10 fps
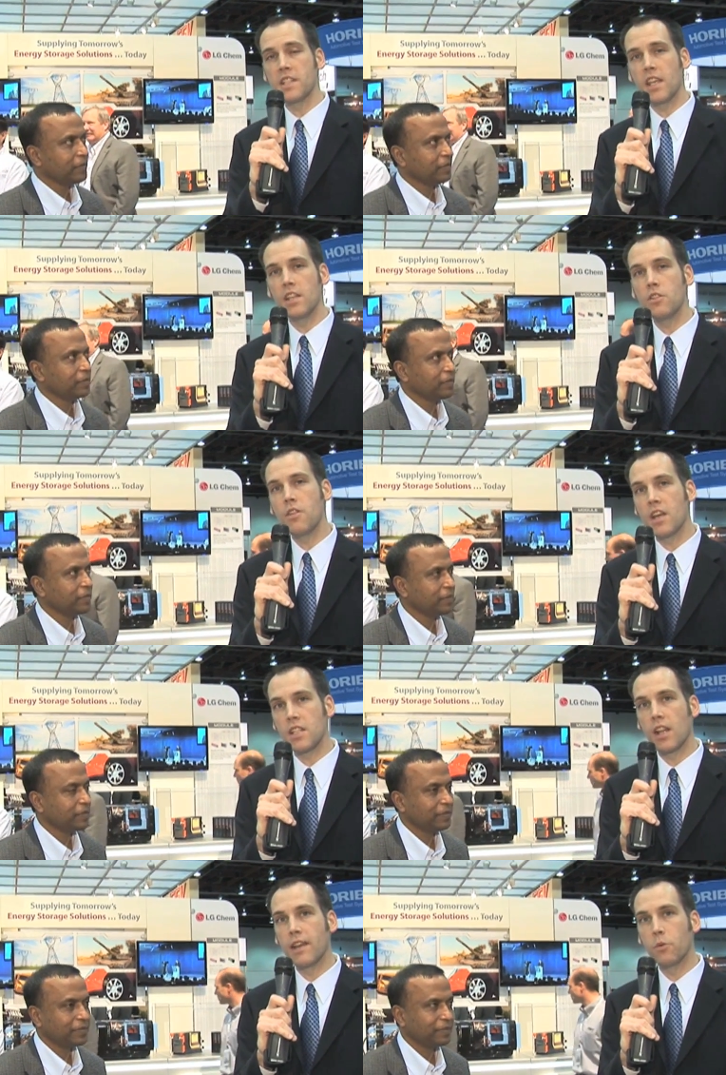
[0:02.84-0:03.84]
Speaker 1: SAE
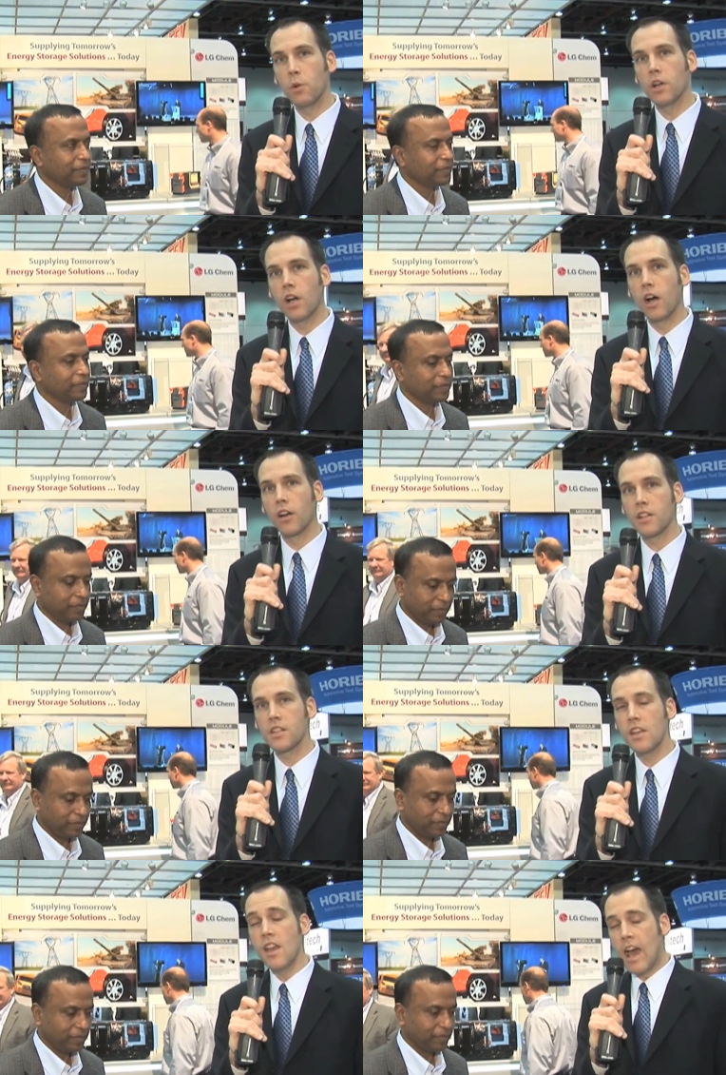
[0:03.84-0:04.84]
2011 World
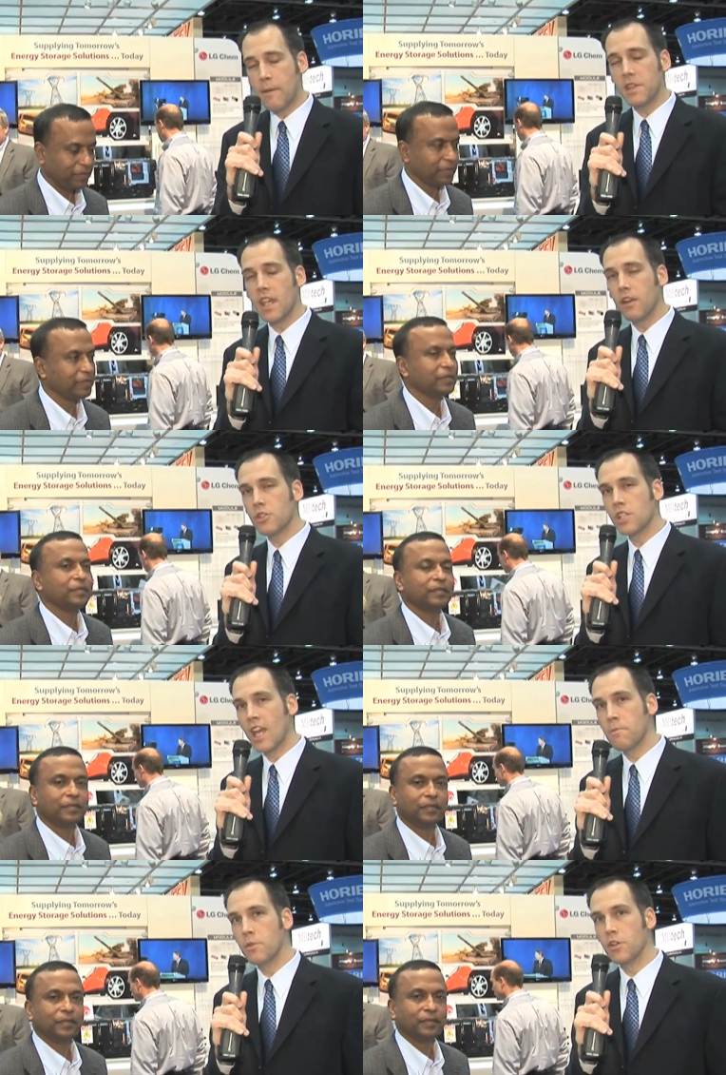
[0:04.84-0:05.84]
Congress. I'm in the LG
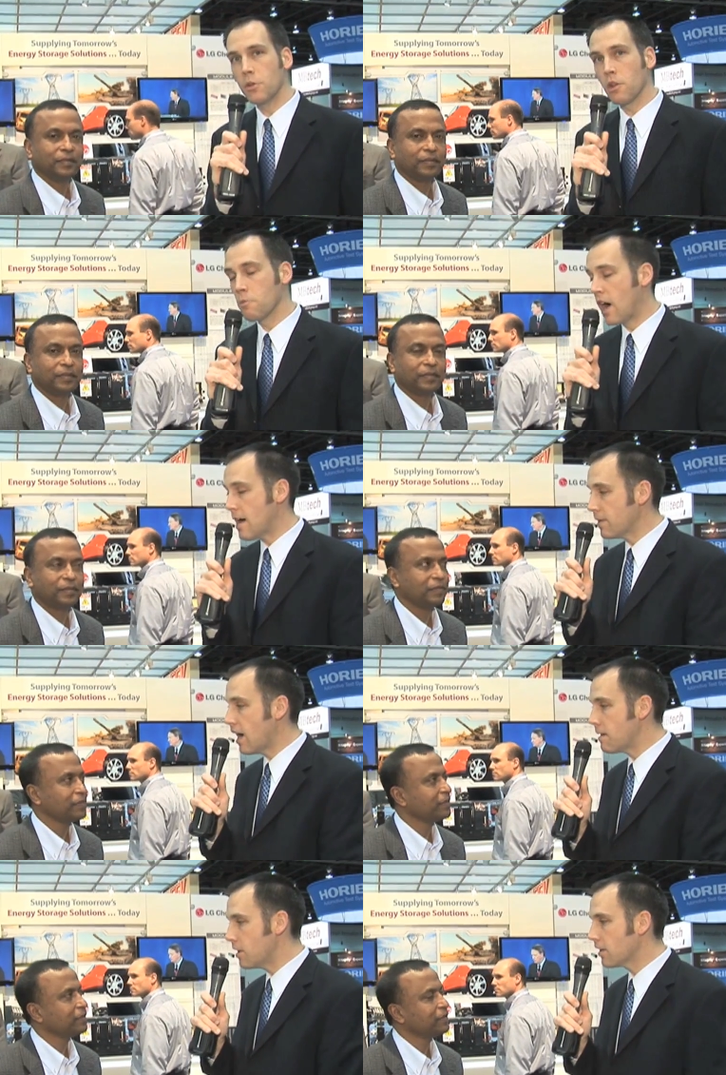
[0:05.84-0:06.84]
Chem booth with Mohamed
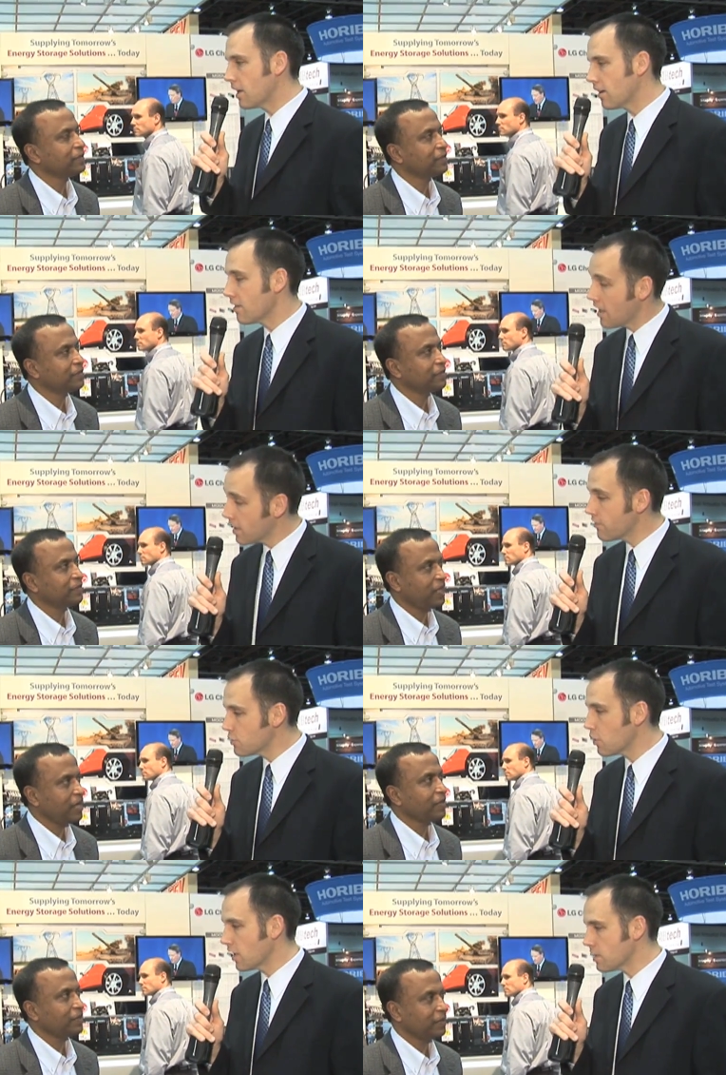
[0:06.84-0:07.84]
Alamgir. Thank you for
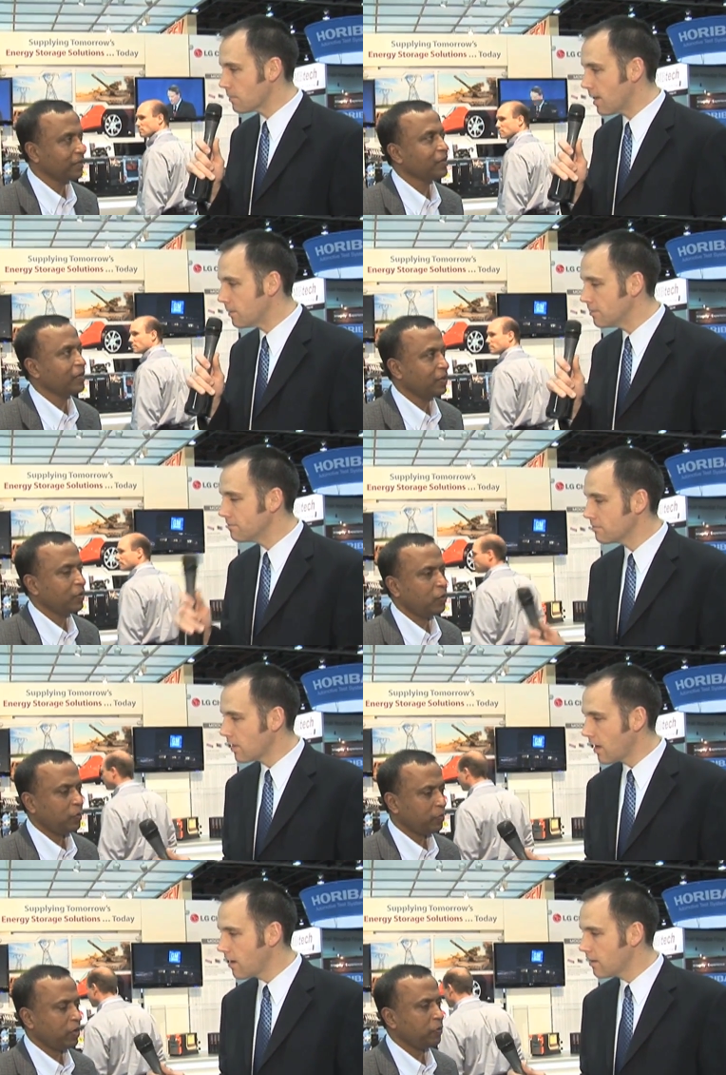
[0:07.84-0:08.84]
joining us, Mohamed.
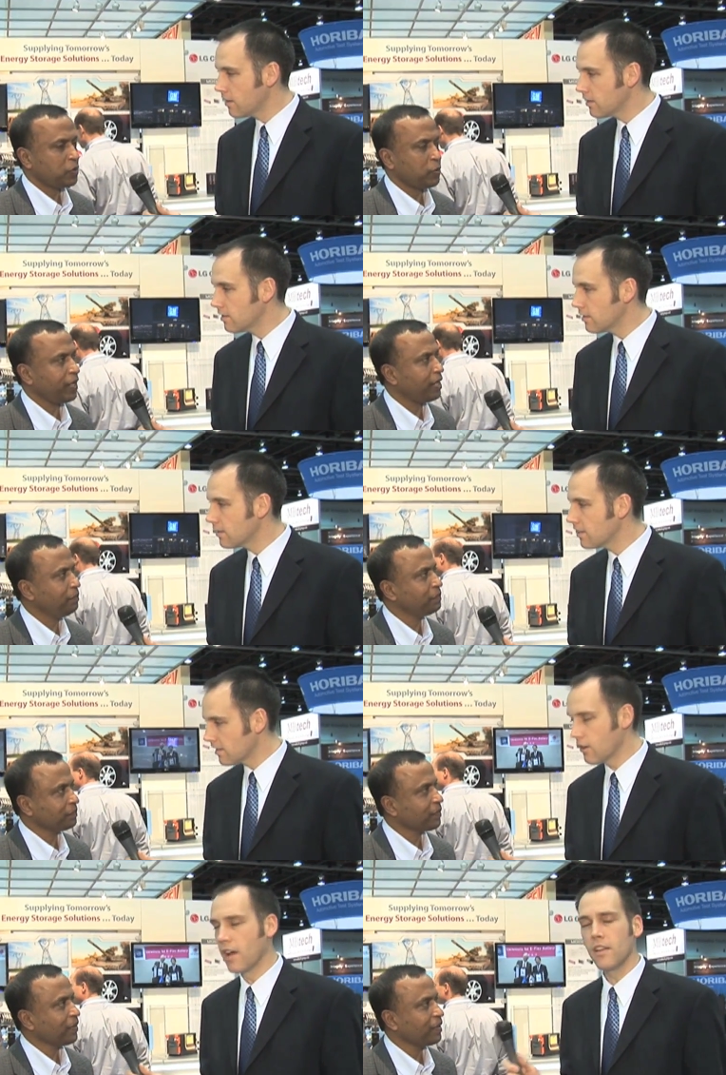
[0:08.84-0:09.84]
Speaker 2: You're most welcome.
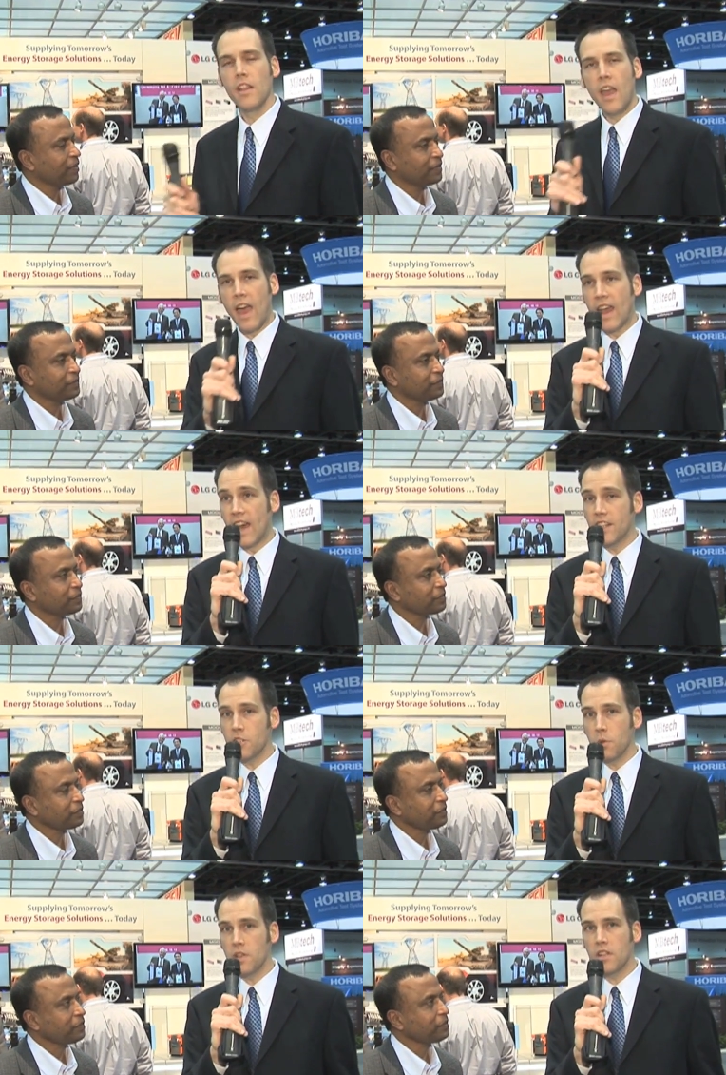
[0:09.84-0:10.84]
Speaker 1: And I
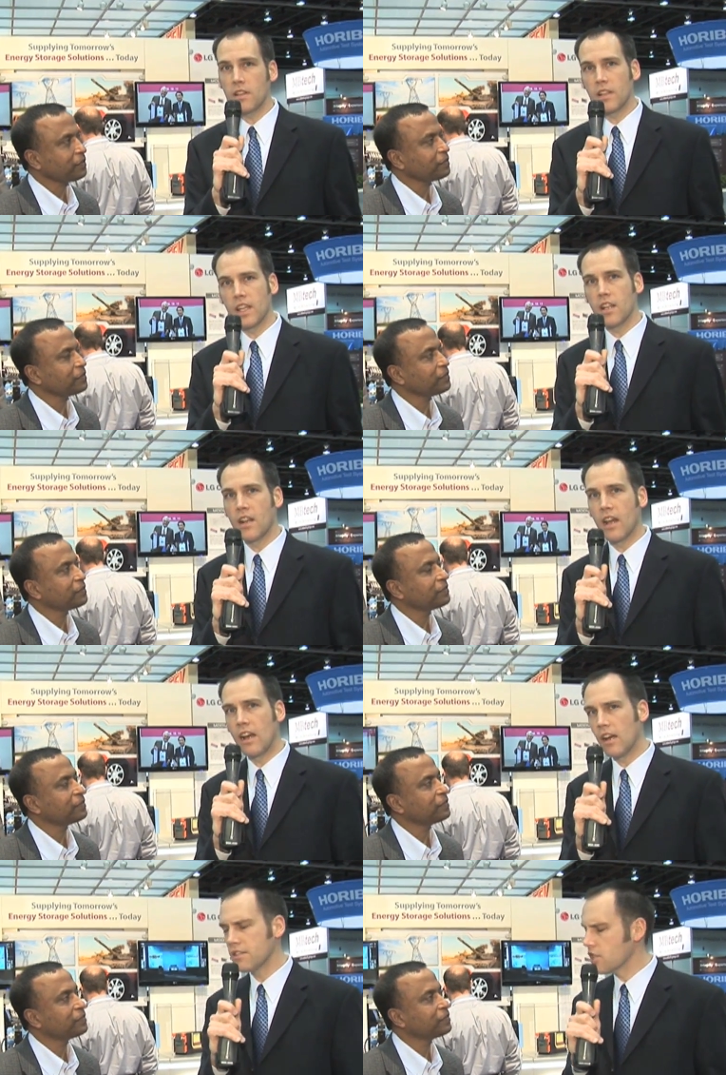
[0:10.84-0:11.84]
just wanted to get an,
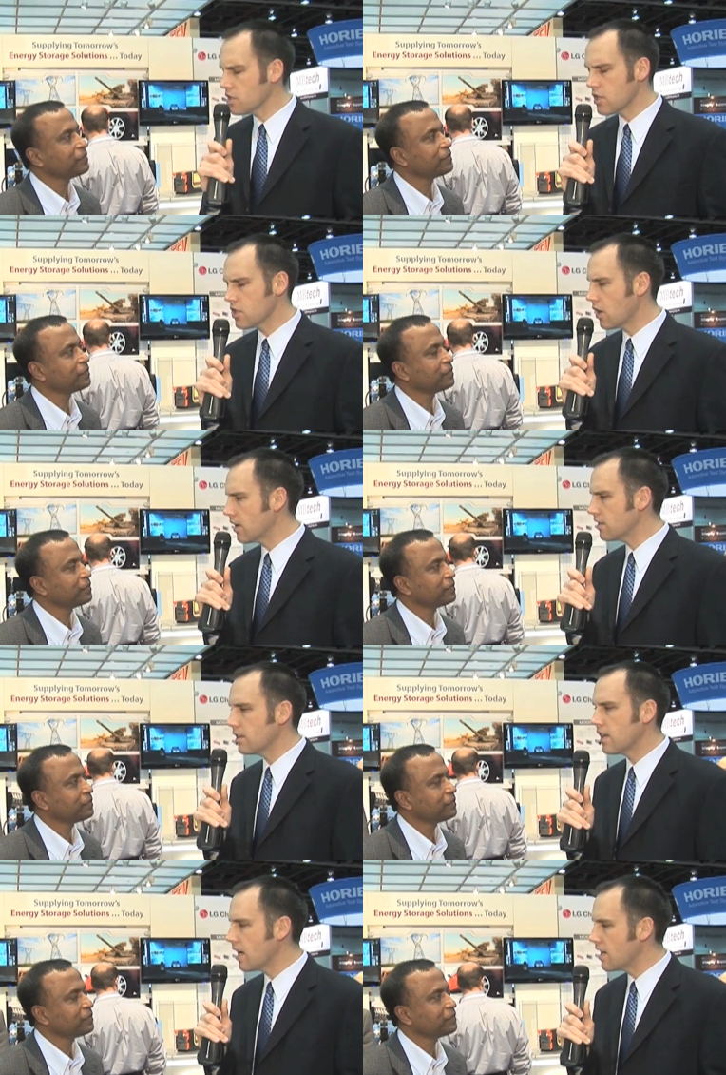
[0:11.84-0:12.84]
uh, just to start,
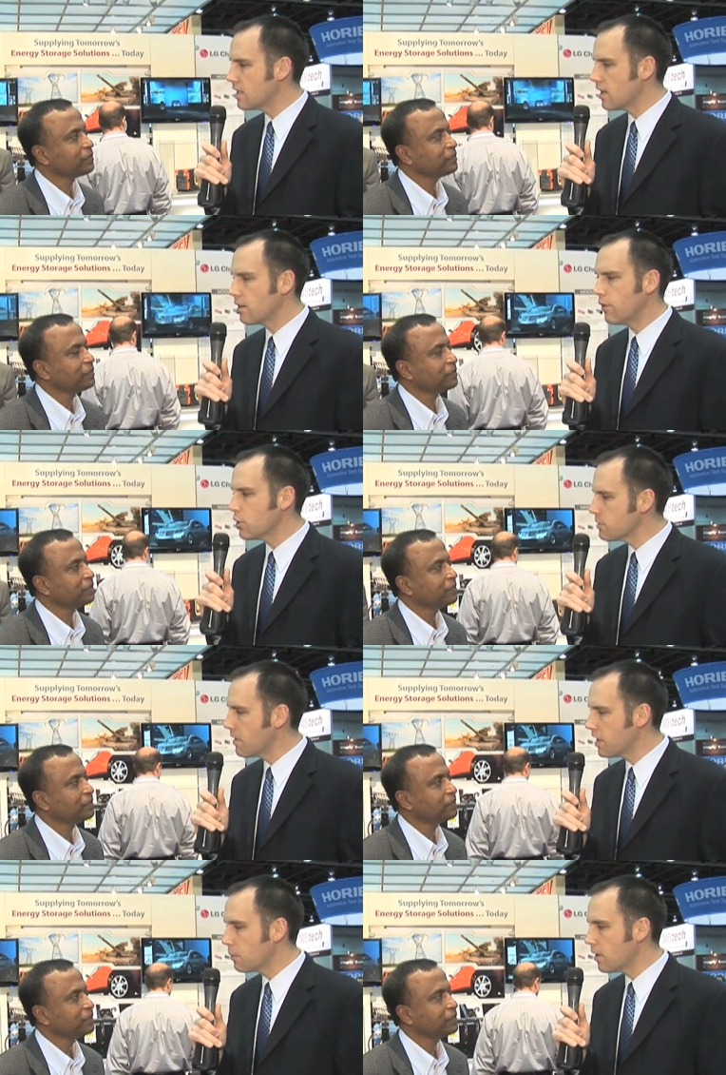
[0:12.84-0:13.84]
get an idea. The Volt's been
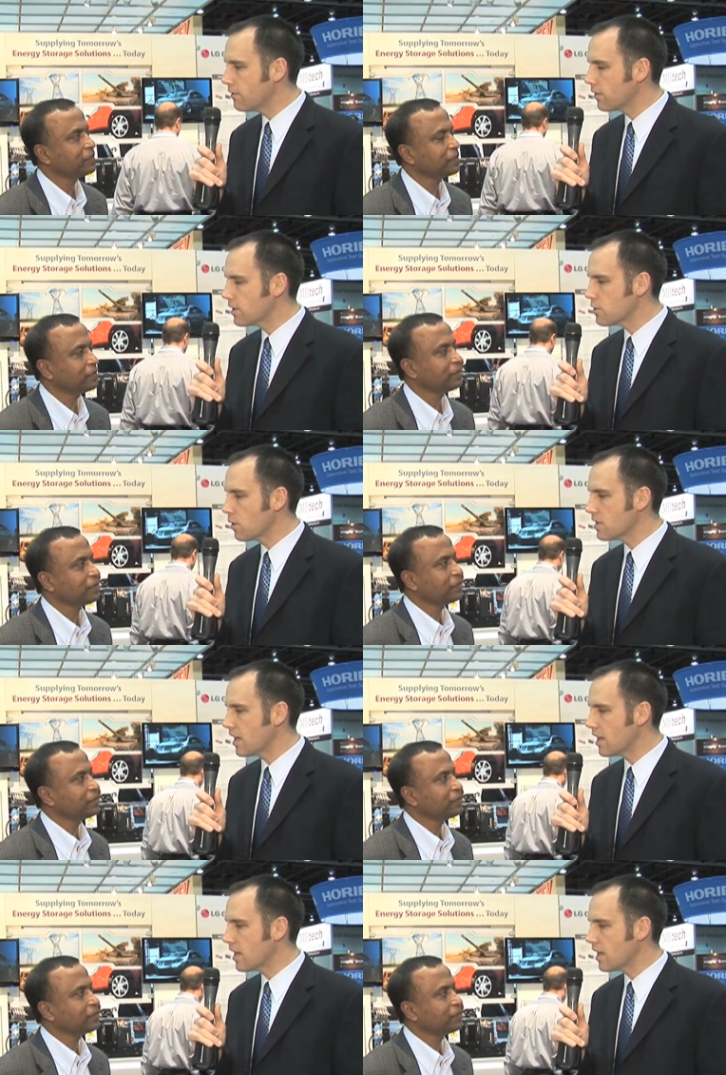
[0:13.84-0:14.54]
on the road for a short